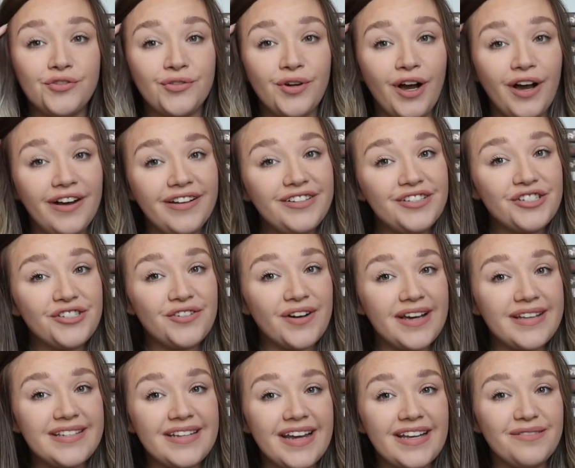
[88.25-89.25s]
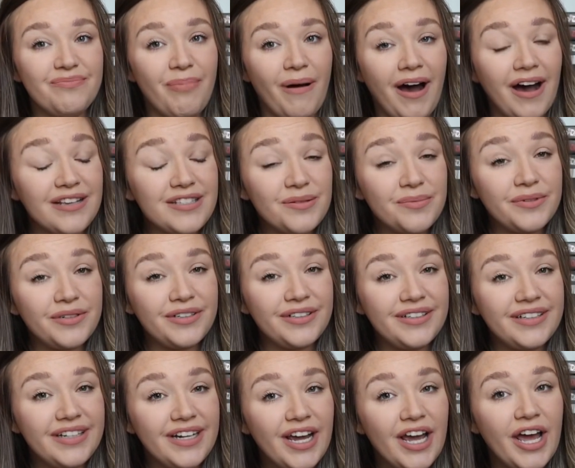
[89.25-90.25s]
unstressed as possible
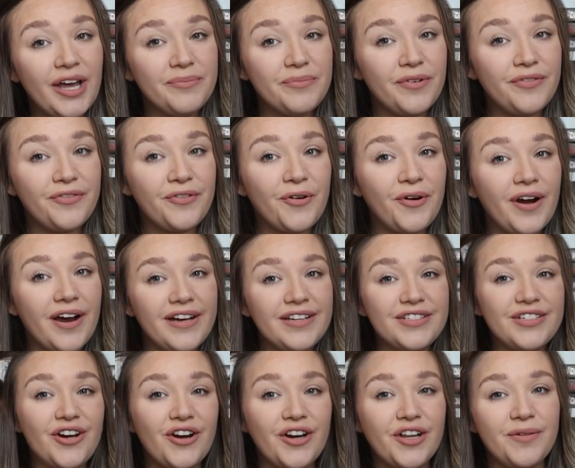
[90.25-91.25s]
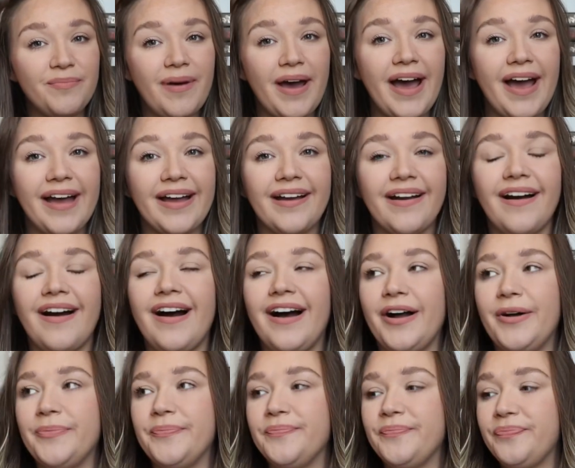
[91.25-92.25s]
before I started back.
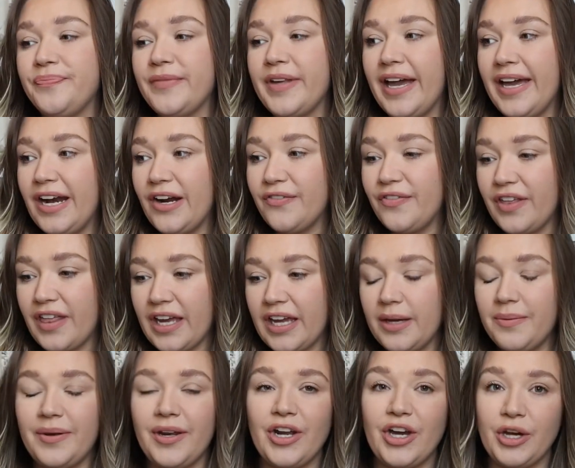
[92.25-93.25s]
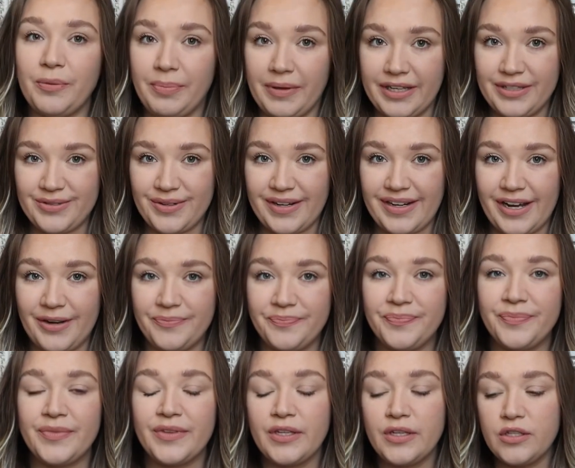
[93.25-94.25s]
And I feel like I'm in a good place right now.
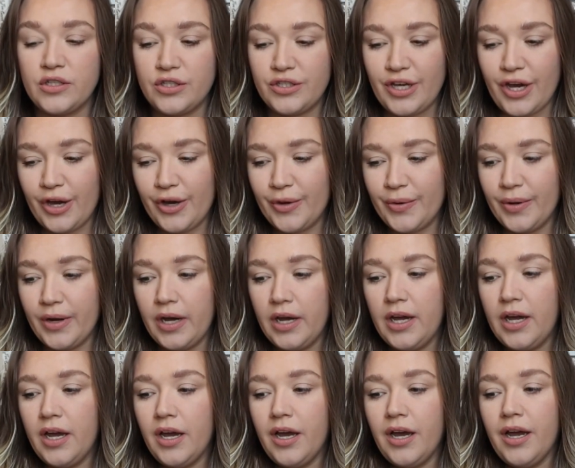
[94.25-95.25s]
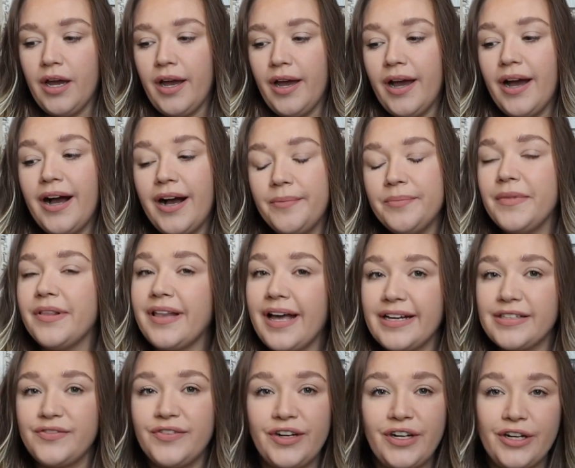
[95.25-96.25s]
So, the
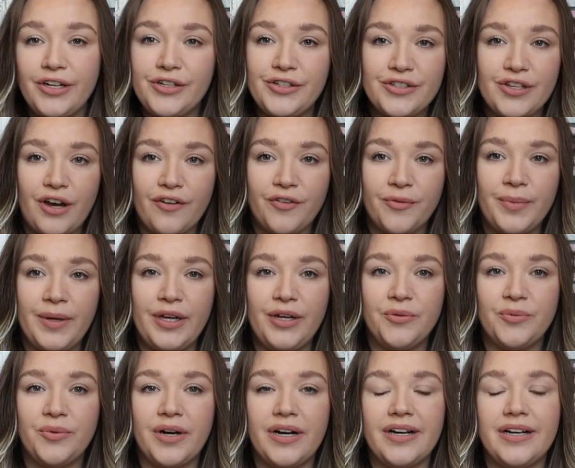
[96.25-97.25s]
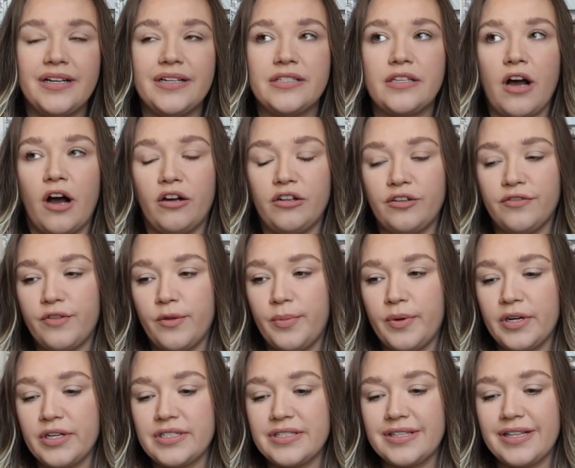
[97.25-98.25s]
last video you saw for me was all of the
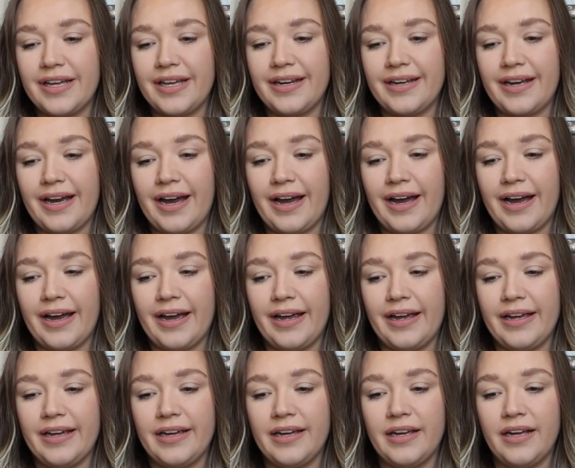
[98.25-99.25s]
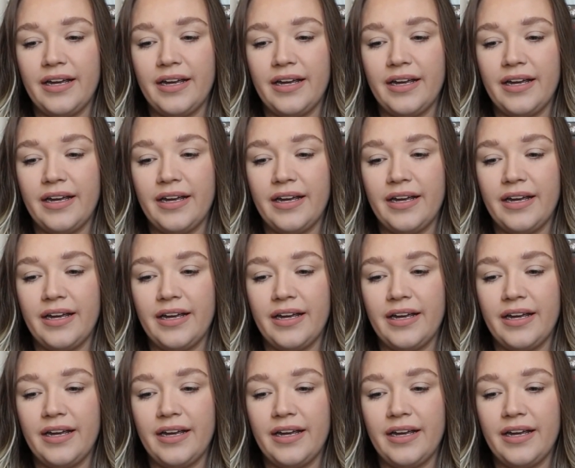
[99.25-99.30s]
books that I